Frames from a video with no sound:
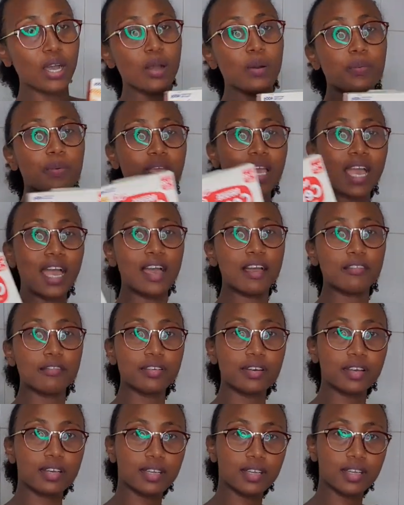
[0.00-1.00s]
We have
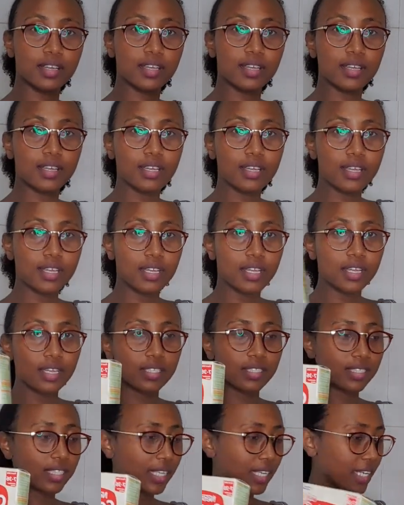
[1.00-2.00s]

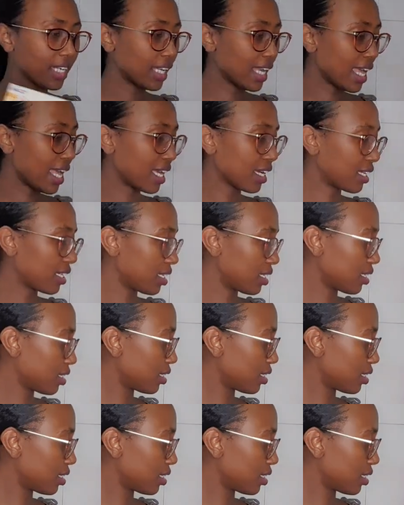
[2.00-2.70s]
Cerelac.